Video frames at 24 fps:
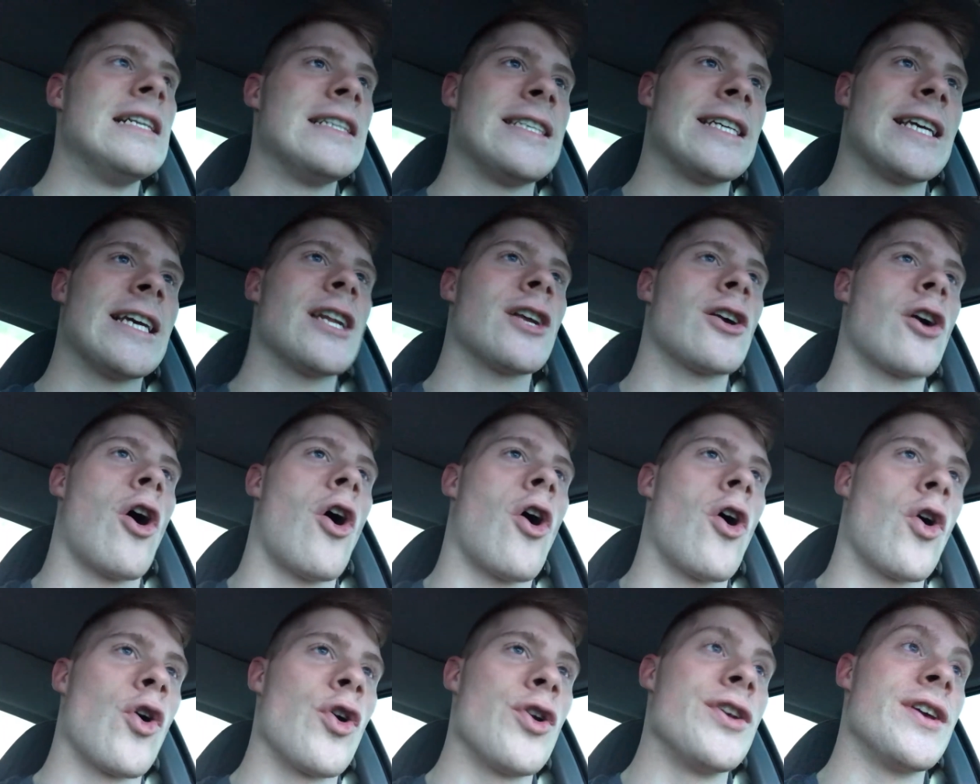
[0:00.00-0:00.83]
To get a
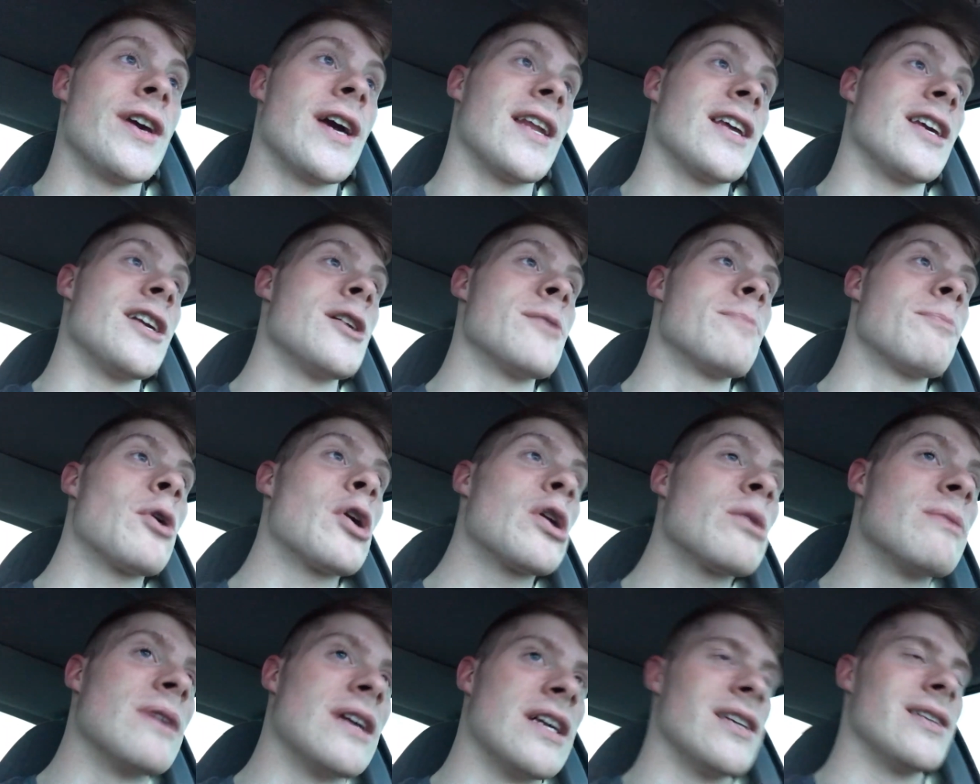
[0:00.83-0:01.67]
car, you got to get your
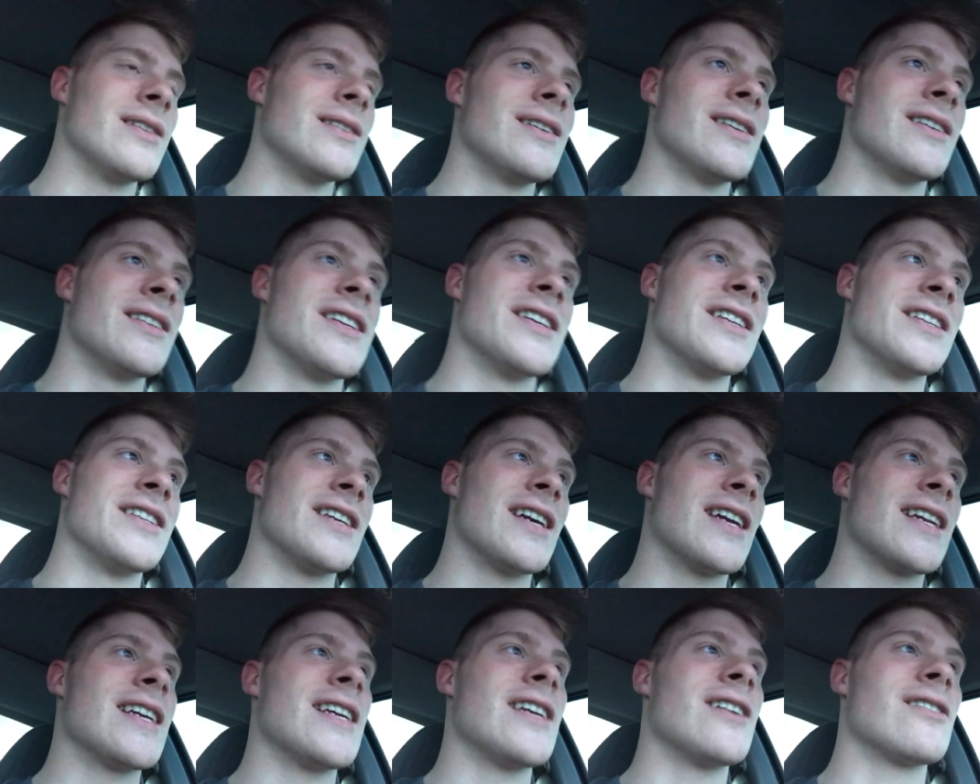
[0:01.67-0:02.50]
permit, and then
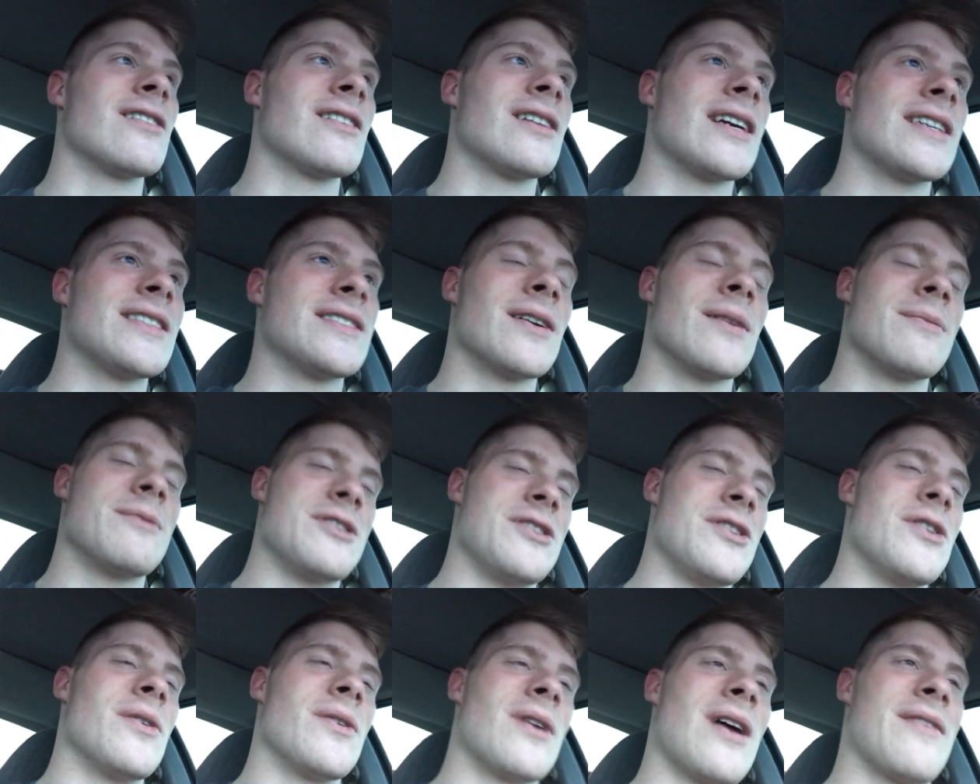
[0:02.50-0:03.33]
you got to get your license. I
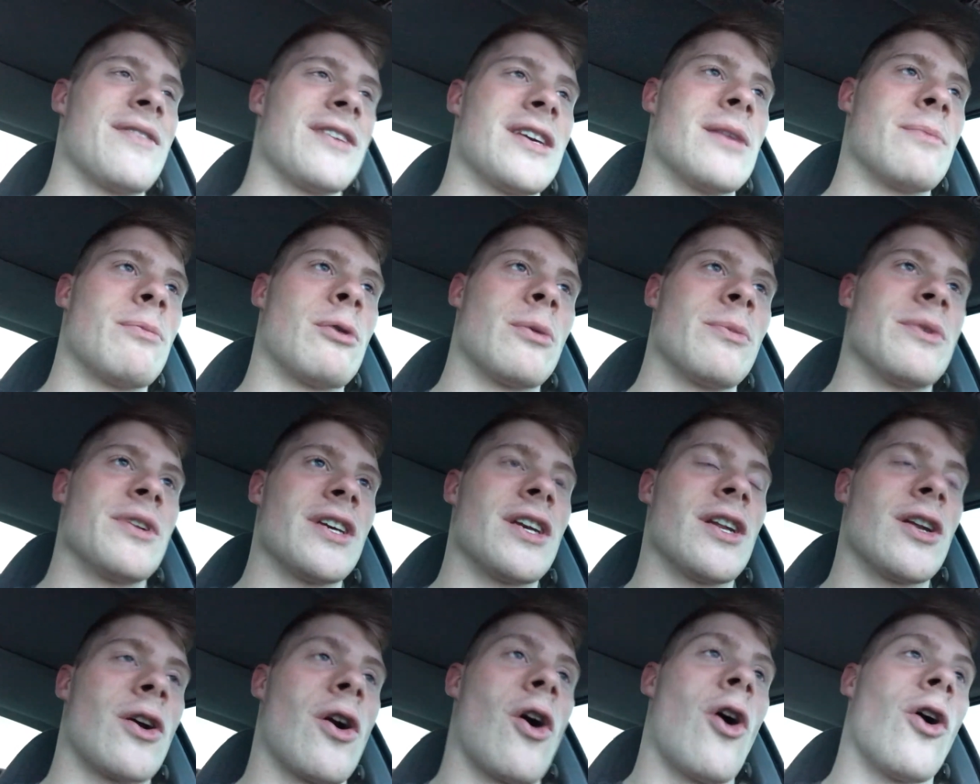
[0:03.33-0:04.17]
mean, you don't have to get a permit
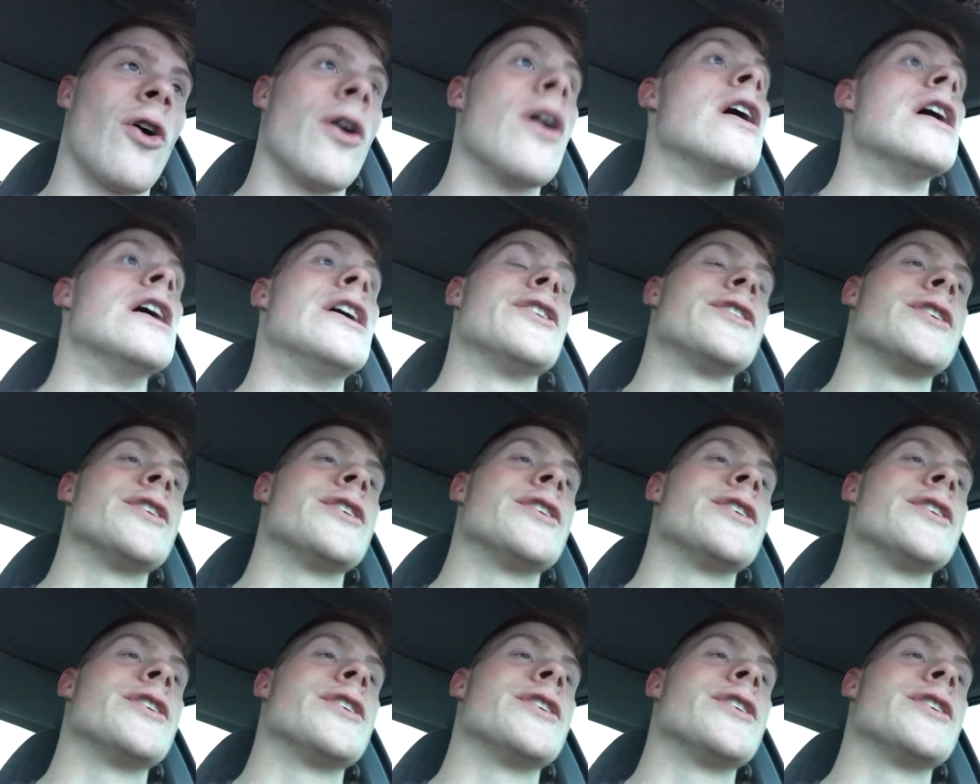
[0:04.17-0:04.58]
to get a car.